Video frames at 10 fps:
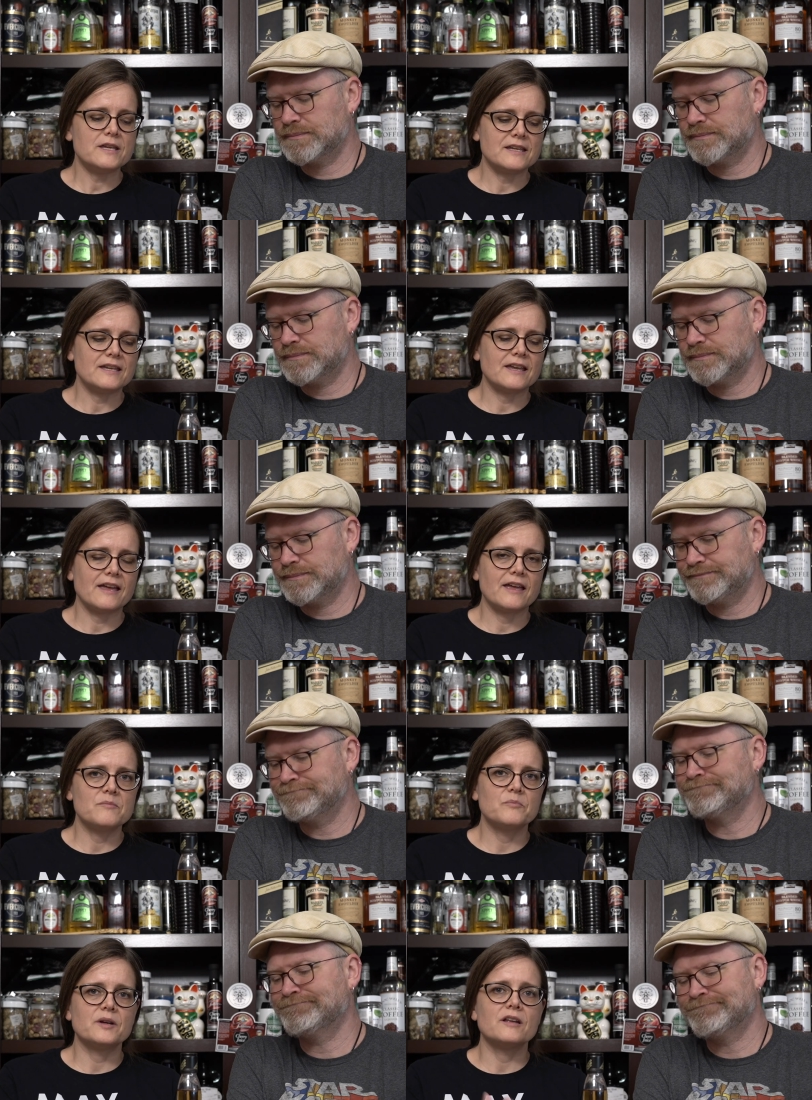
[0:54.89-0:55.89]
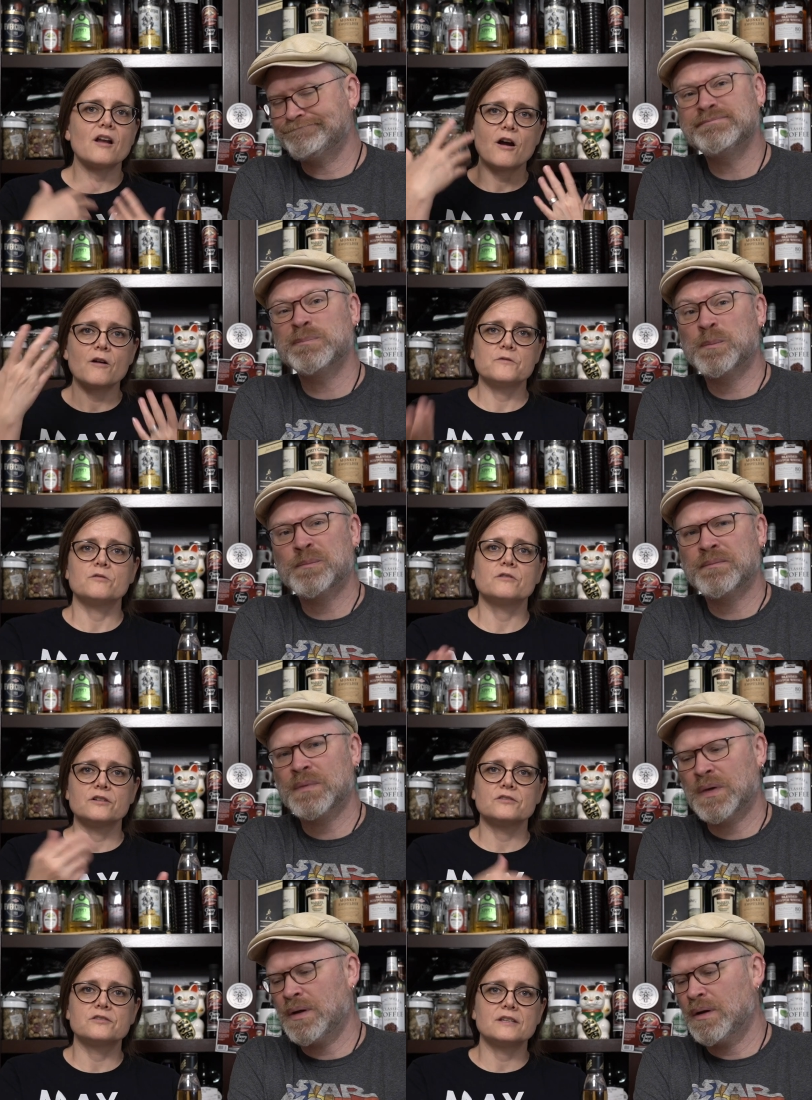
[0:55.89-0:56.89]
Speaker 1: can get, but our
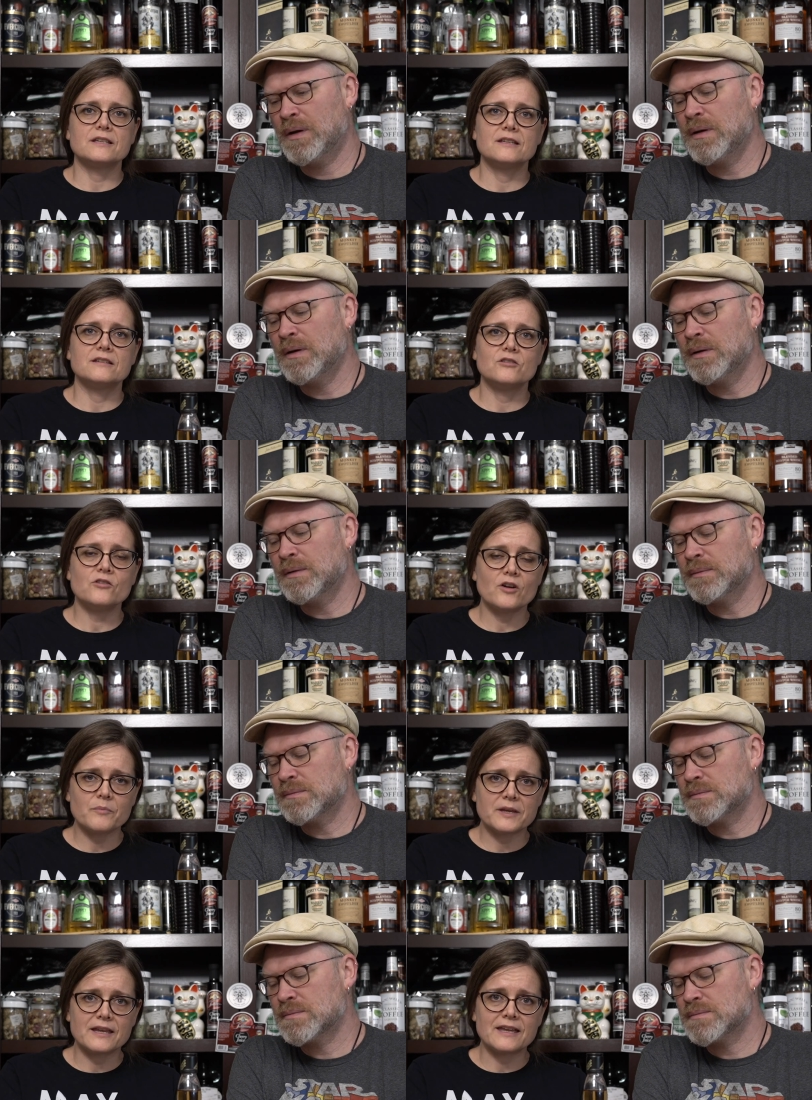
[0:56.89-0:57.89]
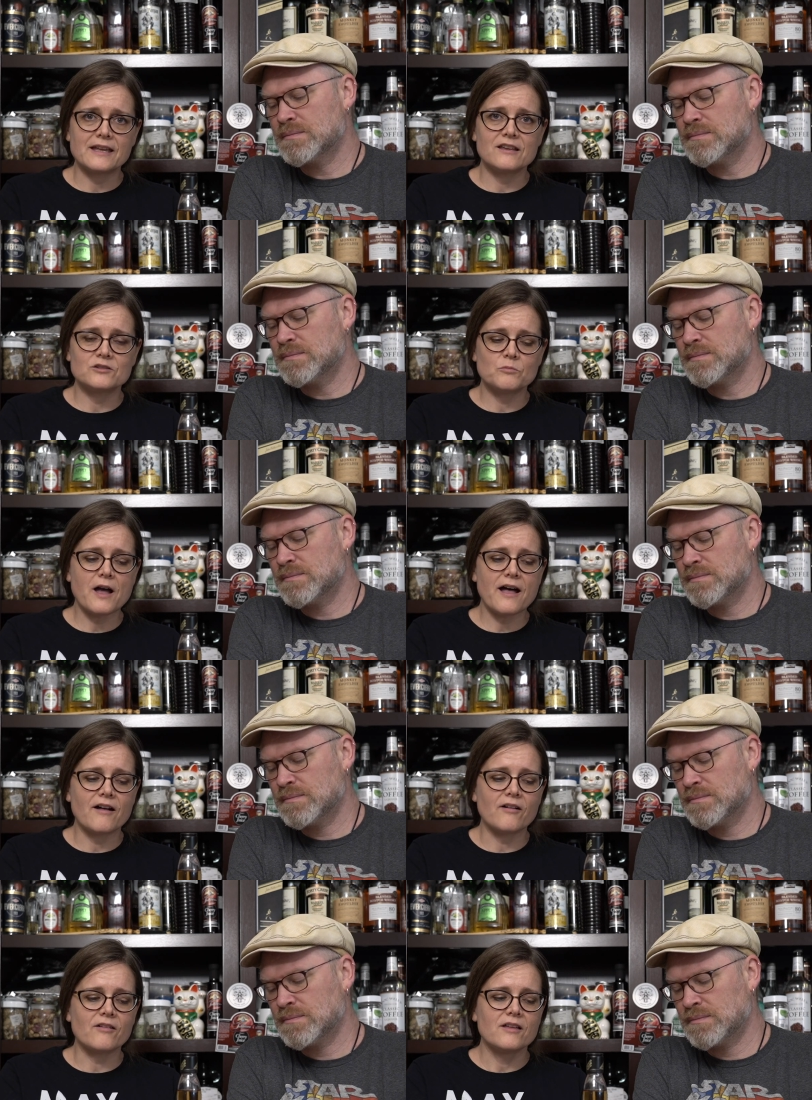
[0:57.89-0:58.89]
viewers in Europe can get as
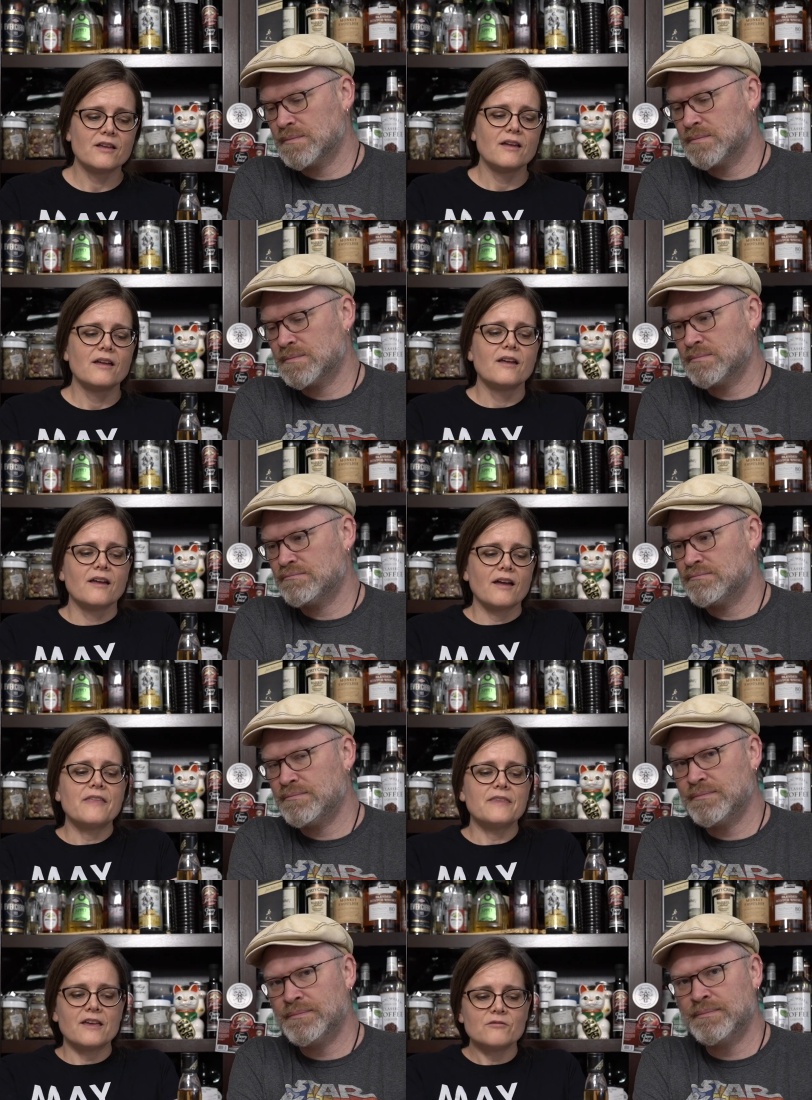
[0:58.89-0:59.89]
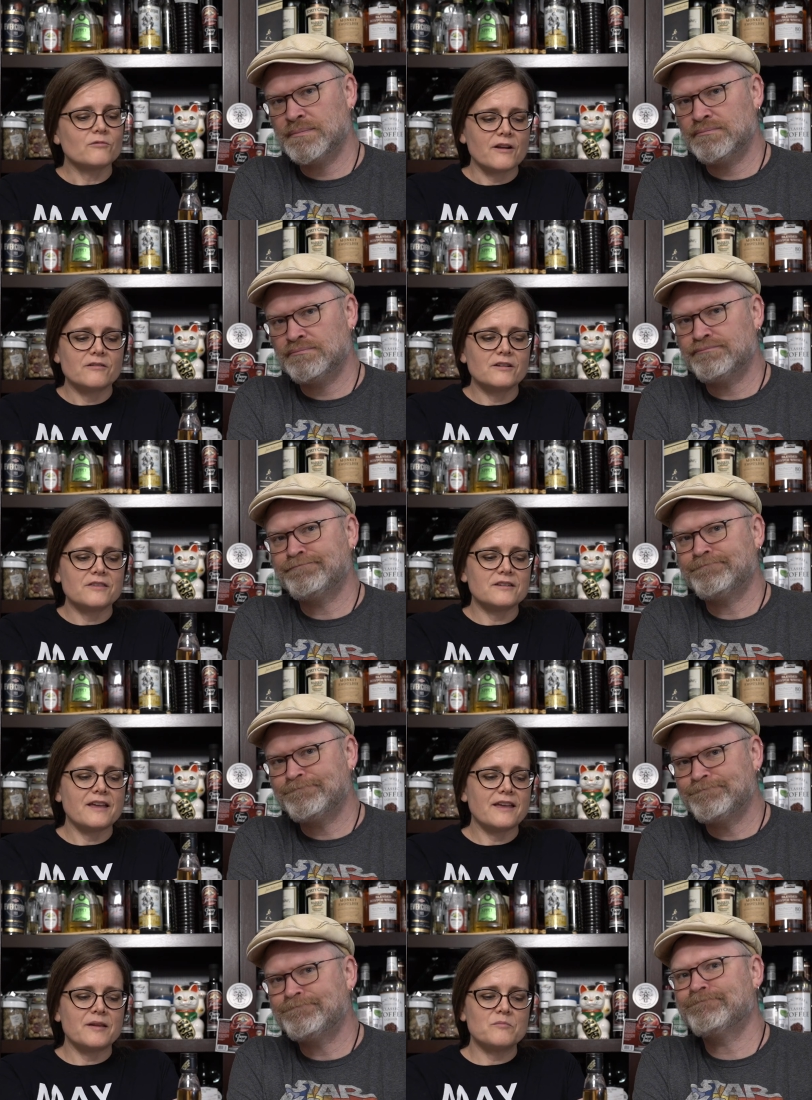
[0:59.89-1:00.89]
well. And then right underneath the
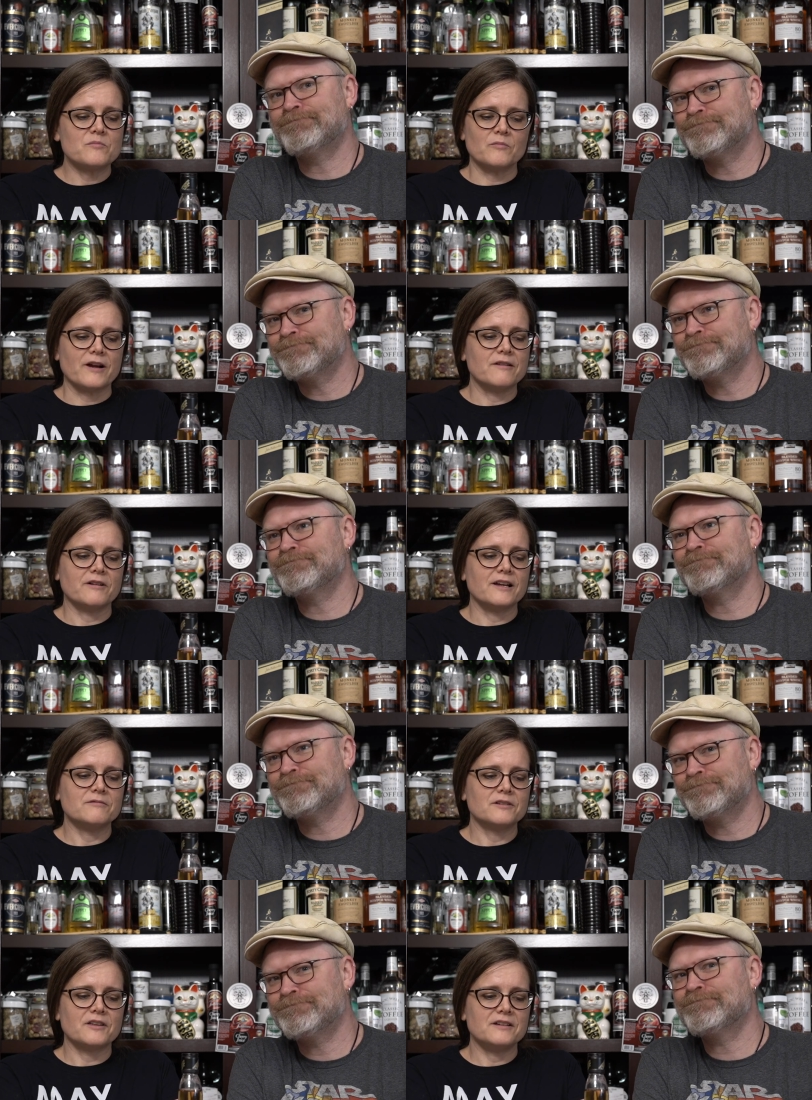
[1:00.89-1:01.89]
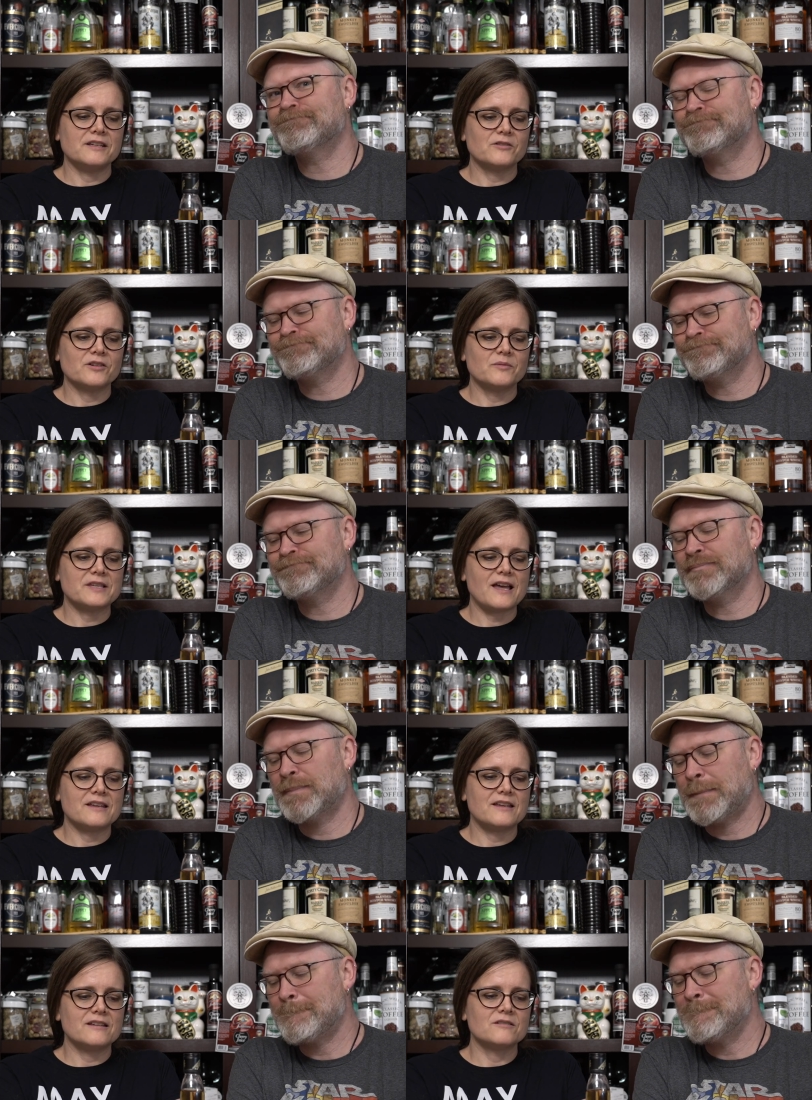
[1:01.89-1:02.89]
name, white wine with honey and herbs
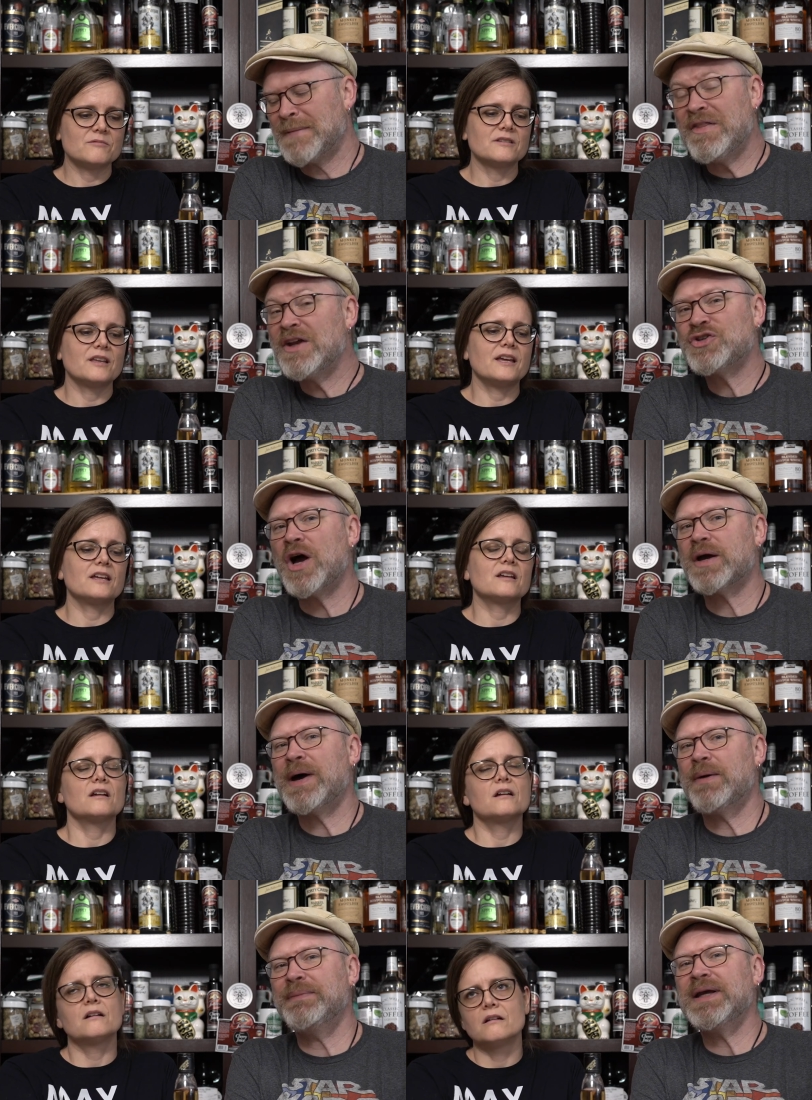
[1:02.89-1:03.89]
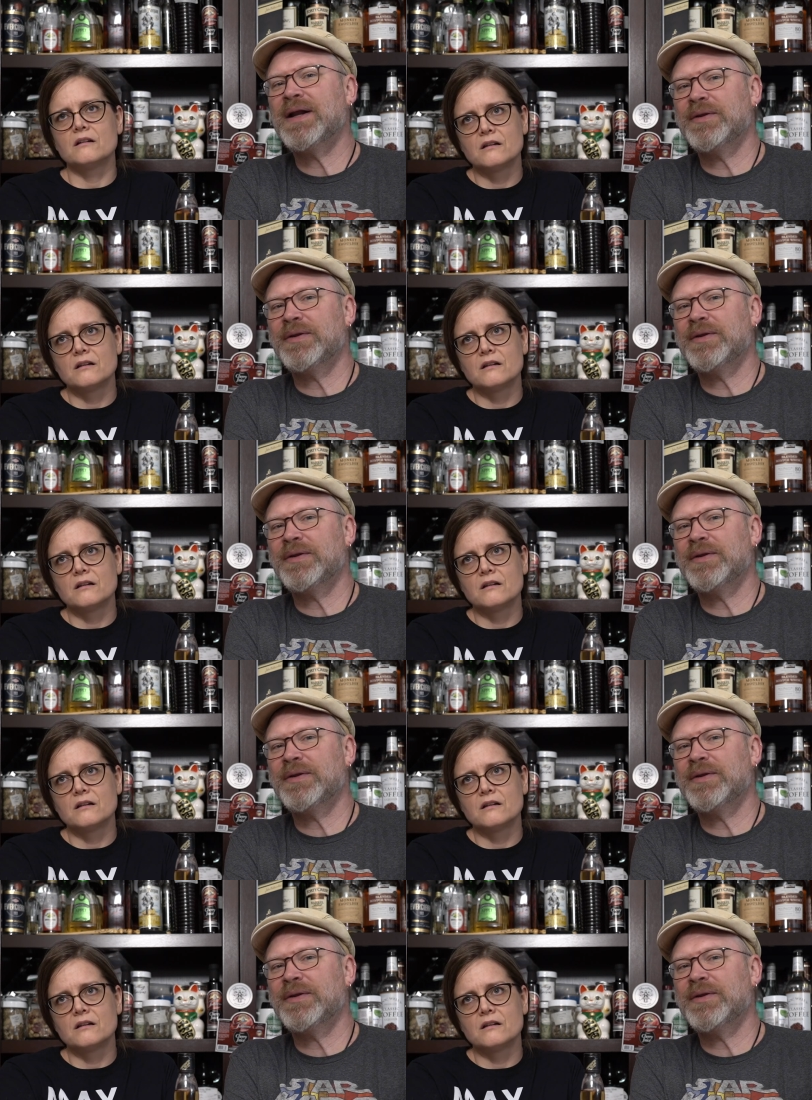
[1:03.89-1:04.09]
added. And, and they like, talk
Speaker 2: about mead on